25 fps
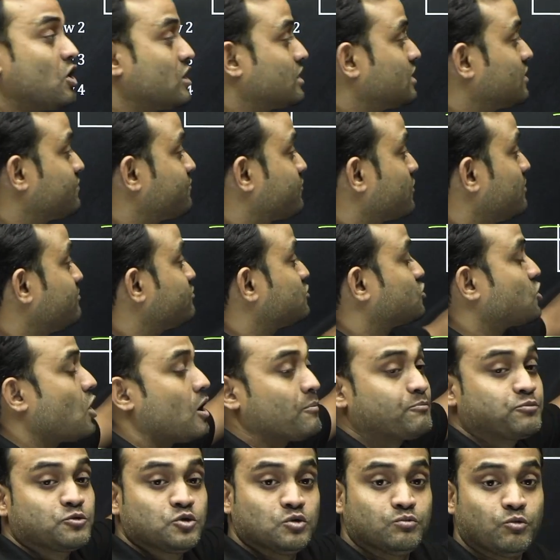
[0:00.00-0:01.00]
from
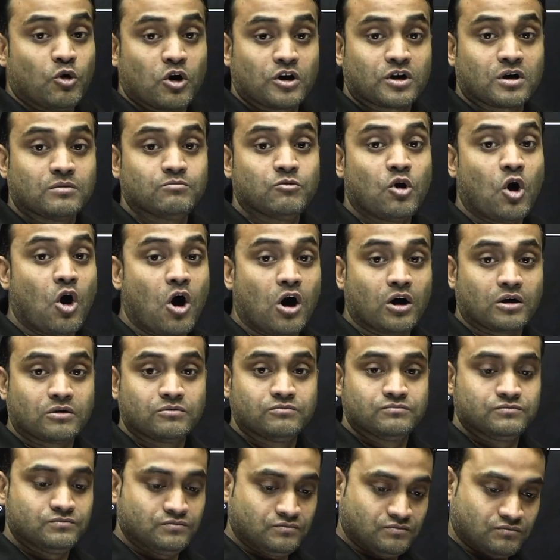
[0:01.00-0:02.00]
top to bottom, or
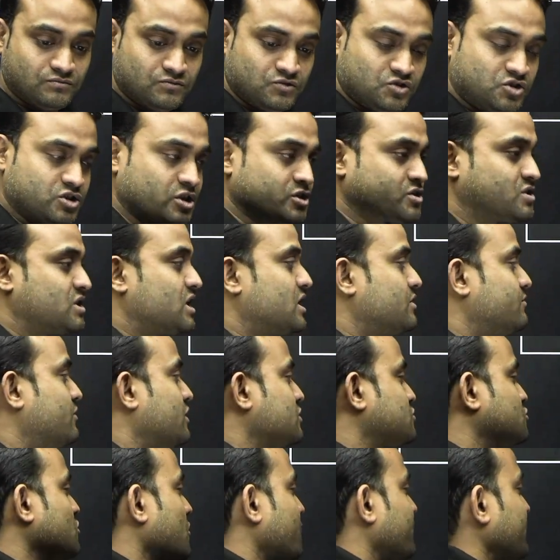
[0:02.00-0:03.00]
just the reverse
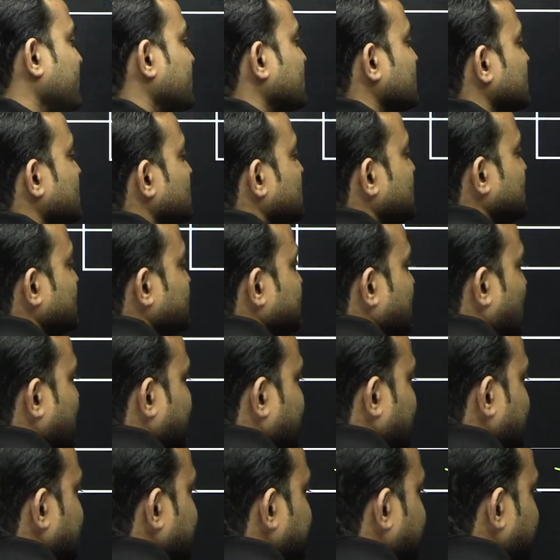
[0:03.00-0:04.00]
of it, that
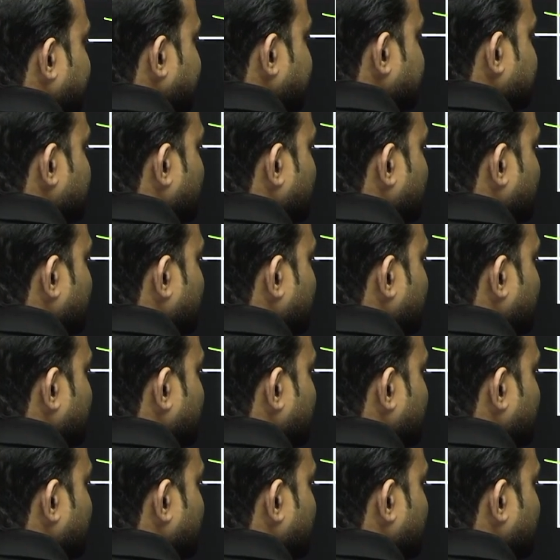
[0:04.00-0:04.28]
increasing